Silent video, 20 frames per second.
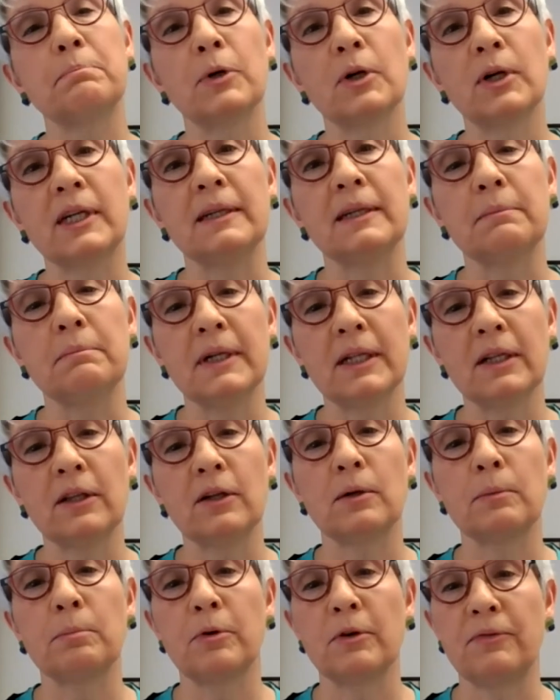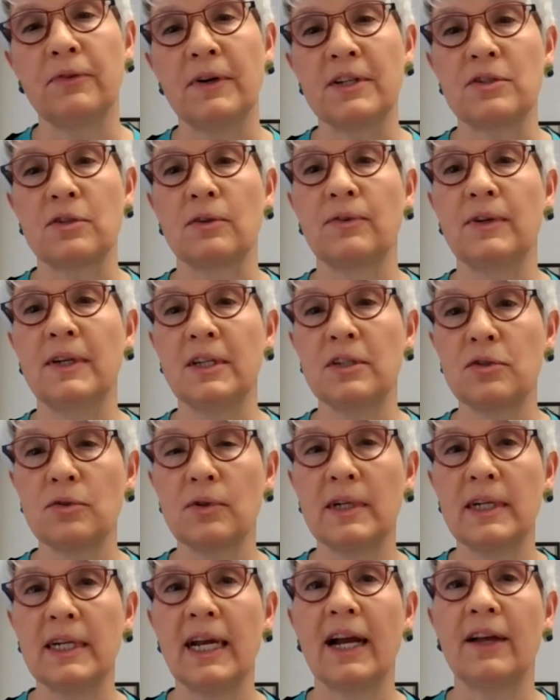Burkett Miller Professor of
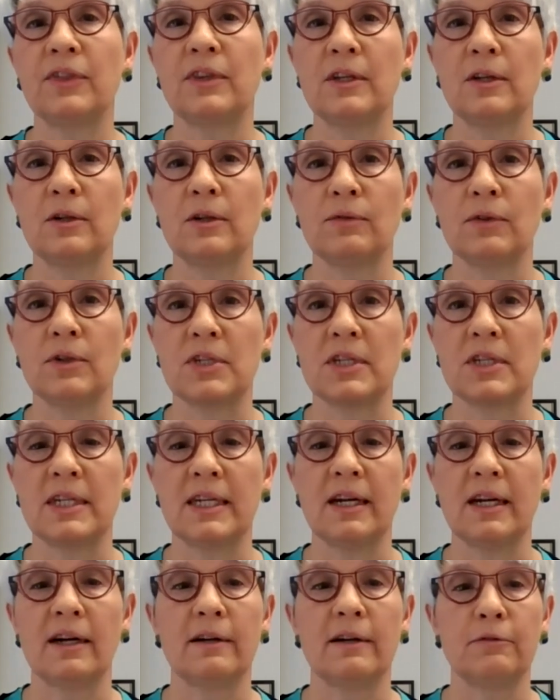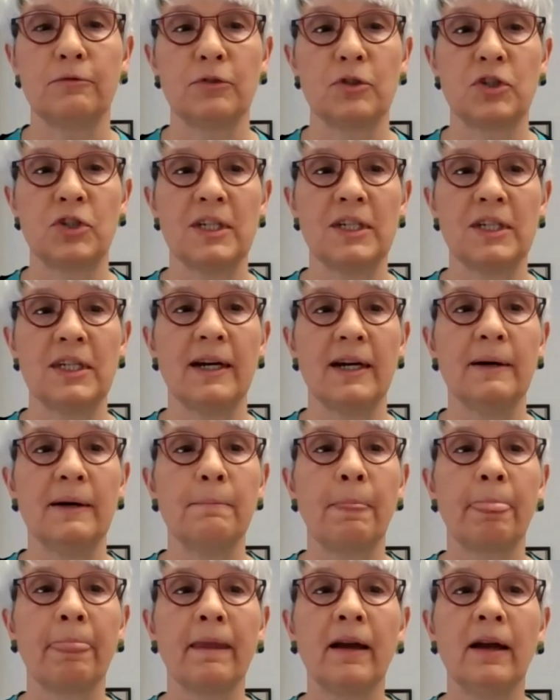History at the University of Virginia.
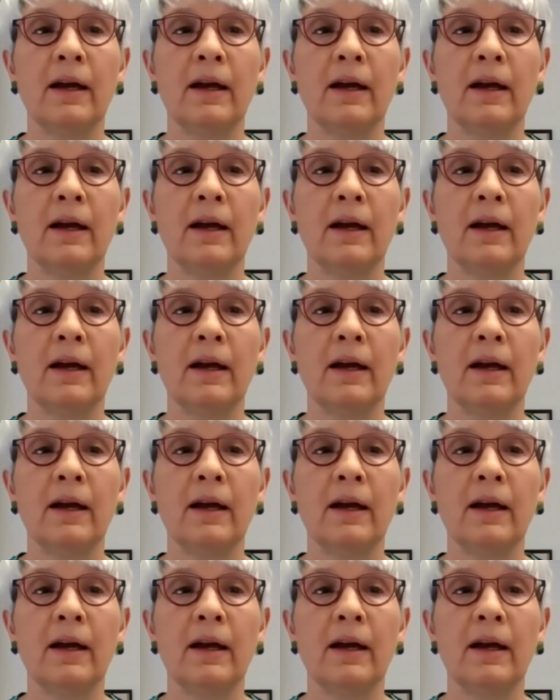